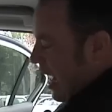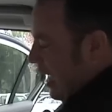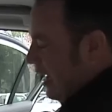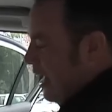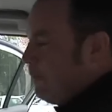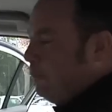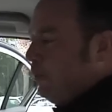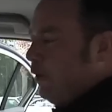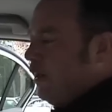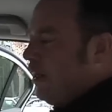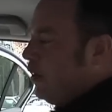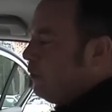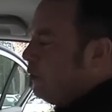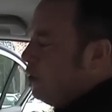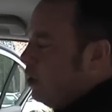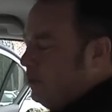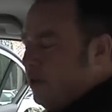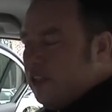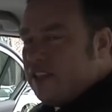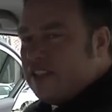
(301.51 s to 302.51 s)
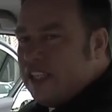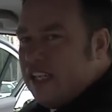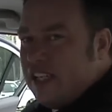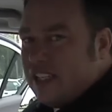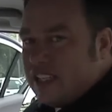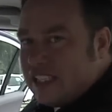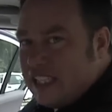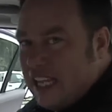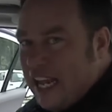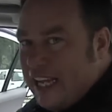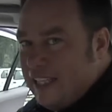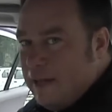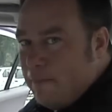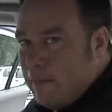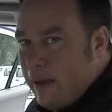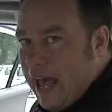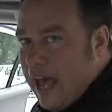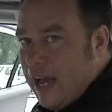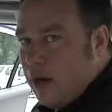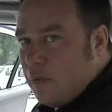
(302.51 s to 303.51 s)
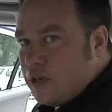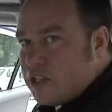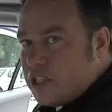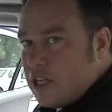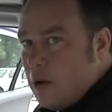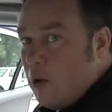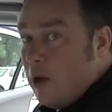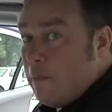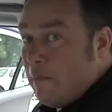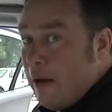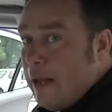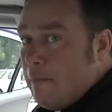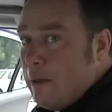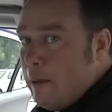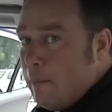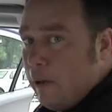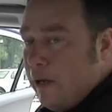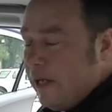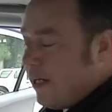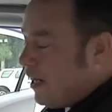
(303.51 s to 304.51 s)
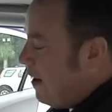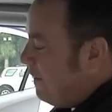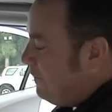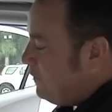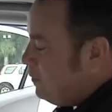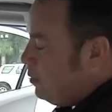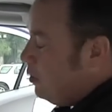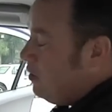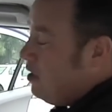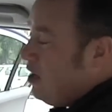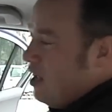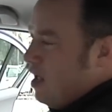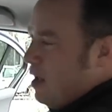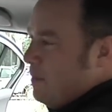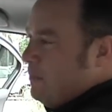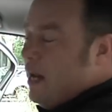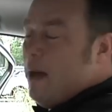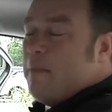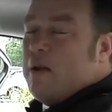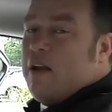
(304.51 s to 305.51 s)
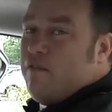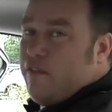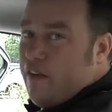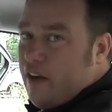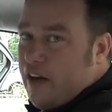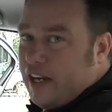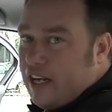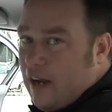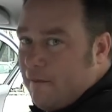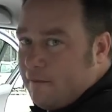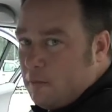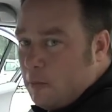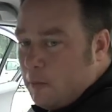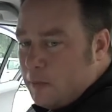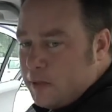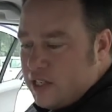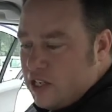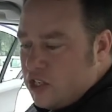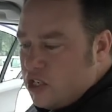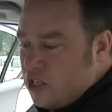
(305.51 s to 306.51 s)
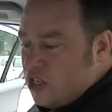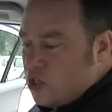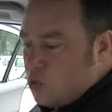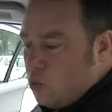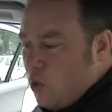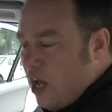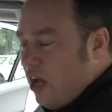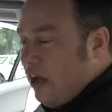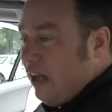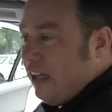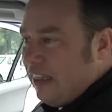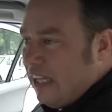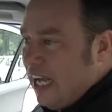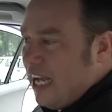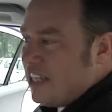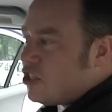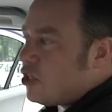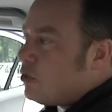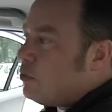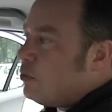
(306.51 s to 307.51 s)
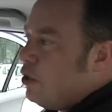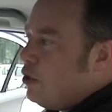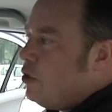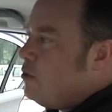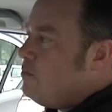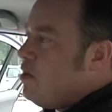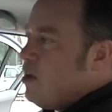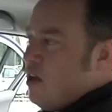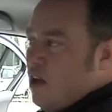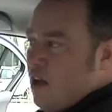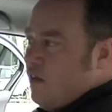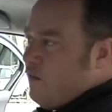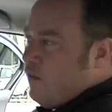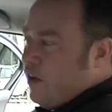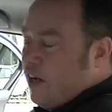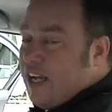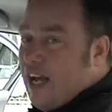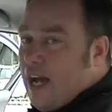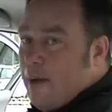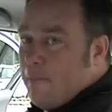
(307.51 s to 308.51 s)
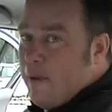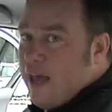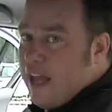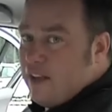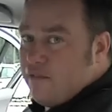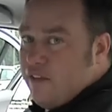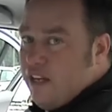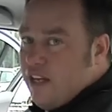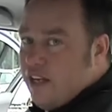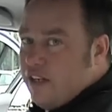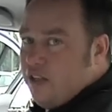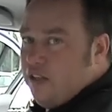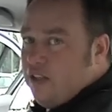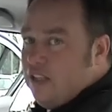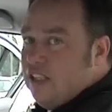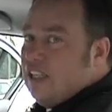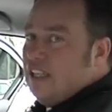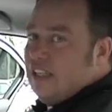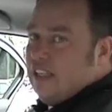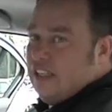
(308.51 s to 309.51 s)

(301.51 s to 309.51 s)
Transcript: I got plenty of room. This seat is slightly back where someone might be pretty comfortable, but I'm in a very comfortable position as well. Lots of room for a compact vehicle.